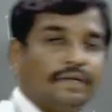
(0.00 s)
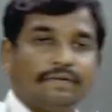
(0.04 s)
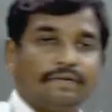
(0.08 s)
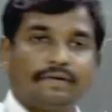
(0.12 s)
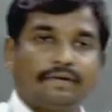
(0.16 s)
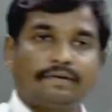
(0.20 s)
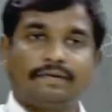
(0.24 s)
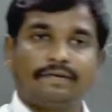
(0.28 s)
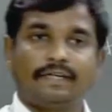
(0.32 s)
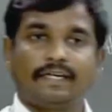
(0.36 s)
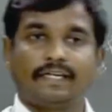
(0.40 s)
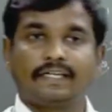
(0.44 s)

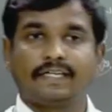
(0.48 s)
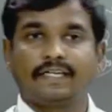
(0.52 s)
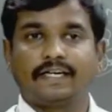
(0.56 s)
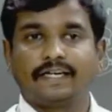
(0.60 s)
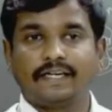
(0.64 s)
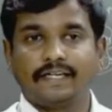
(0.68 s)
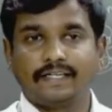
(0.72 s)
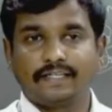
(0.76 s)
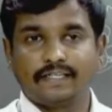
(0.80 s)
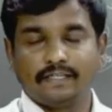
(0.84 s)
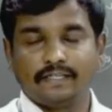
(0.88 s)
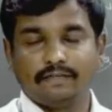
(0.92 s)
whenever we are
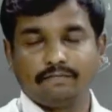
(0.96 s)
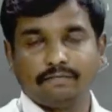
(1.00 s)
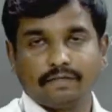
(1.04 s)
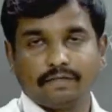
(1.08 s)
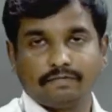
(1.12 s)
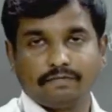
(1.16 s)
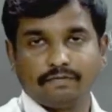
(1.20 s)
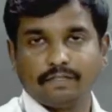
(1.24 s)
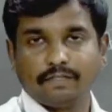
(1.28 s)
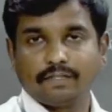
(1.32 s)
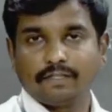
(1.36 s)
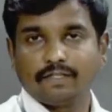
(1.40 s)
connecting
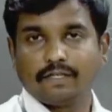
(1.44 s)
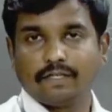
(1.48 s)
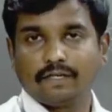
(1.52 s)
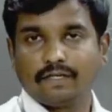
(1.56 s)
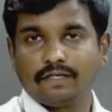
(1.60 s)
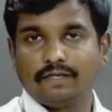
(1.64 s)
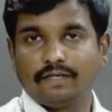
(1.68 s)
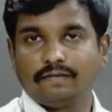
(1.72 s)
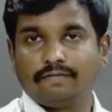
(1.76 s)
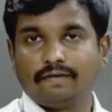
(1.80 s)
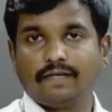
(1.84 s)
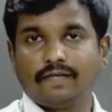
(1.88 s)
between
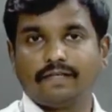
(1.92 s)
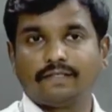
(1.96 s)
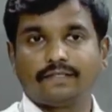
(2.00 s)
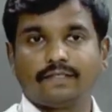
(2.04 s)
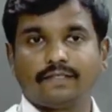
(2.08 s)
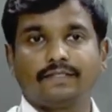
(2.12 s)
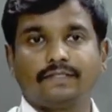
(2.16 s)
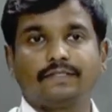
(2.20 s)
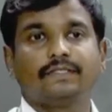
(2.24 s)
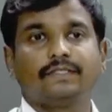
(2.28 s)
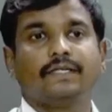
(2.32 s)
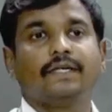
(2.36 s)
the
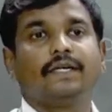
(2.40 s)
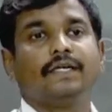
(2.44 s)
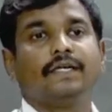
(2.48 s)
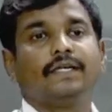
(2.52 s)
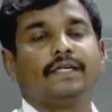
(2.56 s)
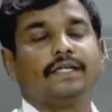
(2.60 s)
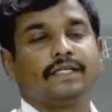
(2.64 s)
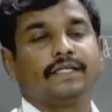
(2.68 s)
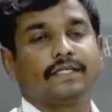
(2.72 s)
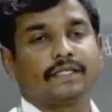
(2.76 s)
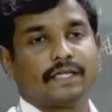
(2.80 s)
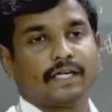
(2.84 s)
devices,
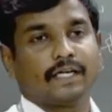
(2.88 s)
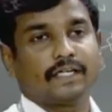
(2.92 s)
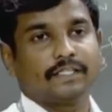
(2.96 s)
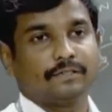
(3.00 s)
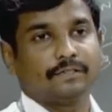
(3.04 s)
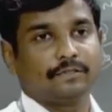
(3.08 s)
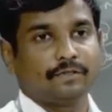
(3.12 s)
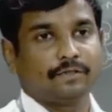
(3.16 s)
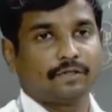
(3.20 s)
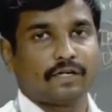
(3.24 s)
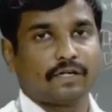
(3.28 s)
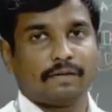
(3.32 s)
it
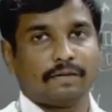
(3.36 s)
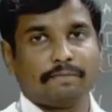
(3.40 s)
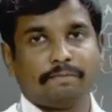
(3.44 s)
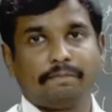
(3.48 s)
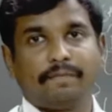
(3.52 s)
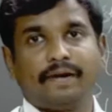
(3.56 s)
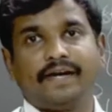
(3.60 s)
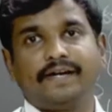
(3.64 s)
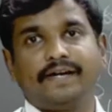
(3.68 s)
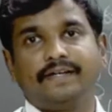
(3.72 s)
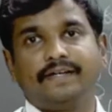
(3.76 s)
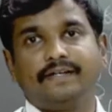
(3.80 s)
has to
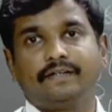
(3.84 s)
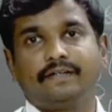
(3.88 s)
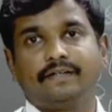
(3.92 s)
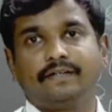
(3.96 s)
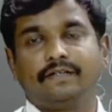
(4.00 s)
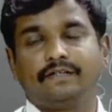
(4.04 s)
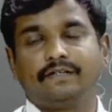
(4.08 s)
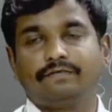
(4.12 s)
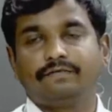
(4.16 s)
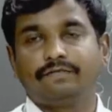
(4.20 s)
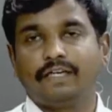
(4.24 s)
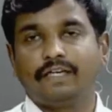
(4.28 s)
combine,
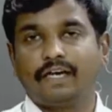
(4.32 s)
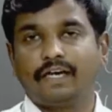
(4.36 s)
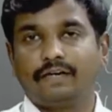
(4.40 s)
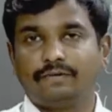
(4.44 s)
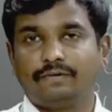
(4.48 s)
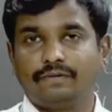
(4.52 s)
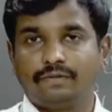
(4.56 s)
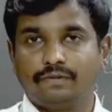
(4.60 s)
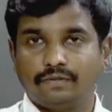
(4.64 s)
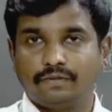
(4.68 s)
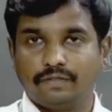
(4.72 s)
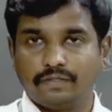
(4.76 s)
we
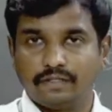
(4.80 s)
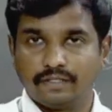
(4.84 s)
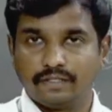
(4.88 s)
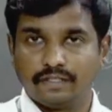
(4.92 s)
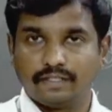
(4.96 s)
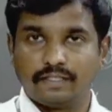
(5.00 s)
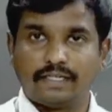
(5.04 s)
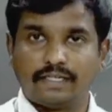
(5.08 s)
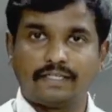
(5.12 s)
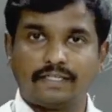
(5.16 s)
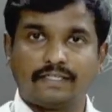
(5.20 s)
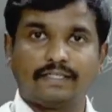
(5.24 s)
have to
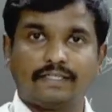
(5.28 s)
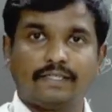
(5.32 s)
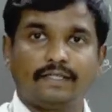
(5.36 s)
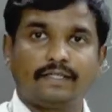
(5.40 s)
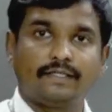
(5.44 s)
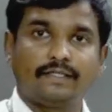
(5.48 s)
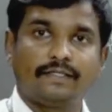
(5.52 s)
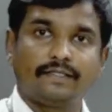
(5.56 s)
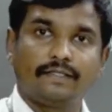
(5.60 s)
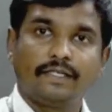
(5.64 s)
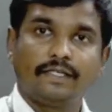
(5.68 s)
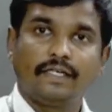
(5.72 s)
get
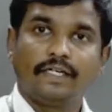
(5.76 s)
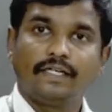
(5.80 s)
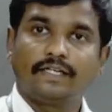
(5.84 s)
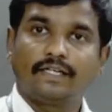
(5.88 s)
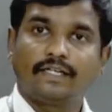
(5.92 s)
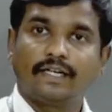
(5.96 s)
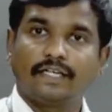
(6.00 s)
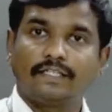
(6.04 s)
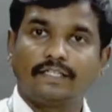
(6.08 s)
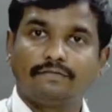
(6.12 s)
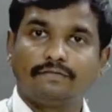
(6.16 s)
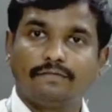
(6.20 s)
the
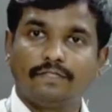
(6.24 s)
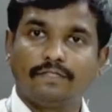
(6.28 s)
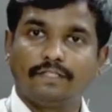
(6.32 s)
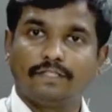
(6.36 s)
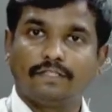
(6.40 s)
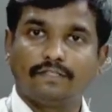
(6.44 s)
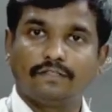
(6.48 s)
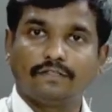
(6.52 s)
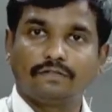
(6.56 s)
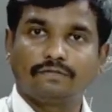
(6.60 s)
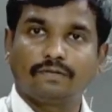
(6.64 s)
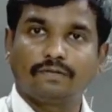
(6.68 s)

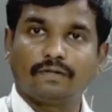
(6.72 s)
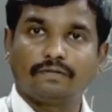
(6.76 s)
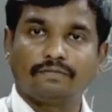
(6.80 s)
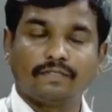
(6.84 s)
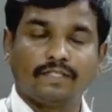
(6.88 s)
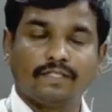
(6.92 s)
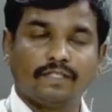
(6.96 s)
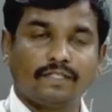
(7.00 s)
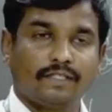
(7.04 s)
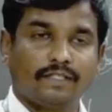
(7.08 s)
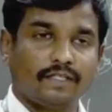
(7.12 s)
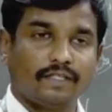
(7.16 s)
transmissions
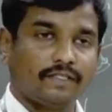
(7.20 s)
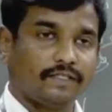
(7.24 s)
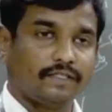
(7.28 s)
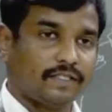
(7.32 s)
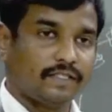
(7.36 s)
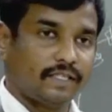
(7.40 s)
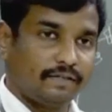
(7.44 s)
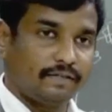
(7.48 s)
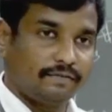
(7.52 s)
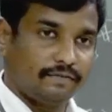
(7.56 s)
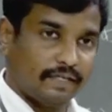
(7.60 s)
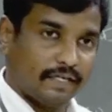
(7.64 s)
from the
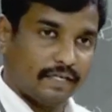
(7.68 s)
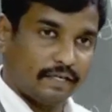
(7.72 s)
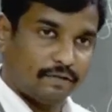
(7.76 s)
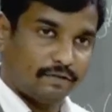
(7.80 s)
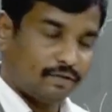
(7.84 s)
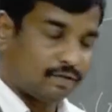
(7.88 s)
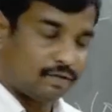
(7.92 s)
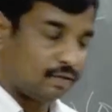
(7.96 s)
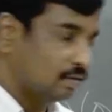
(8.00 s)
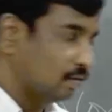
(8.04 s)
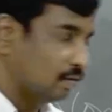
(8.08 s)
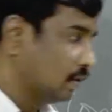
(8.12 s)
things, and we
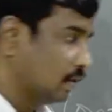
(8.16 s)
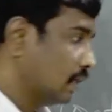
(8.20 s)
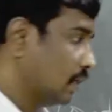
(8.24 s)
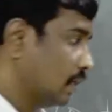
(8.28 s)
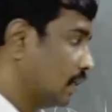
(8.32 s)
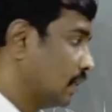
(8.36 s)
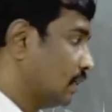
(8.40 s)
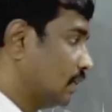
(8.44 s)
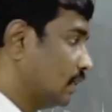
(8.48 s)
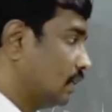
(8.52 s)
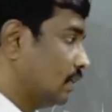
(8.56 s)
have to